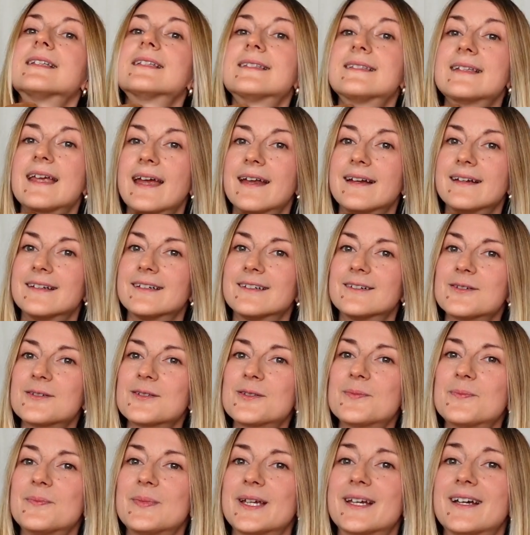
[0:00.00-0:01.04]

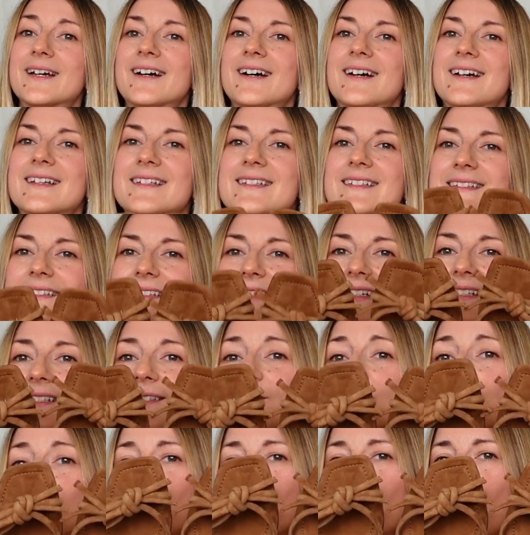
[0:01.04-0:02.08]
sandals, because these
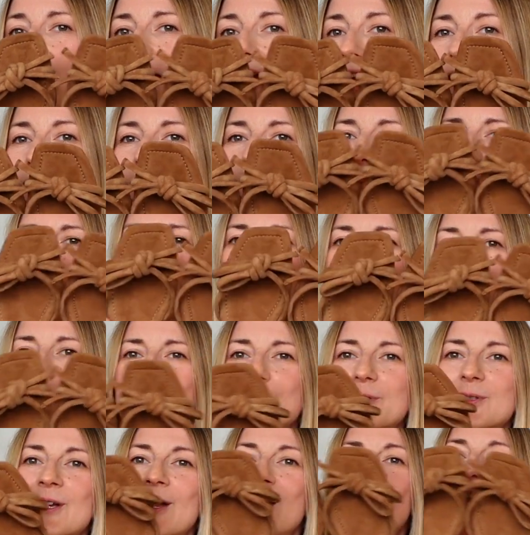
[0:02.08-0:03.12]
suede
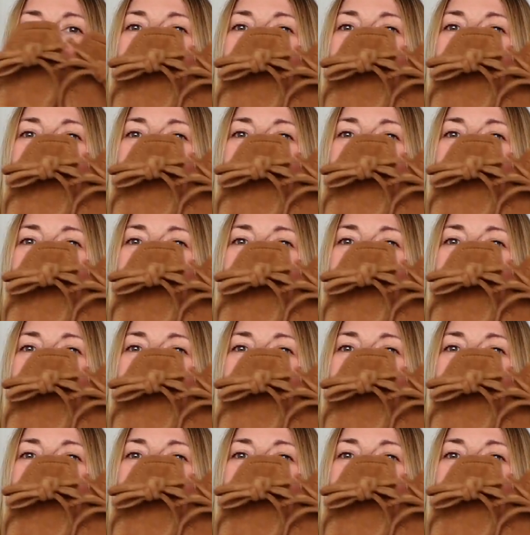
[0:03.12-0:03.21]
bows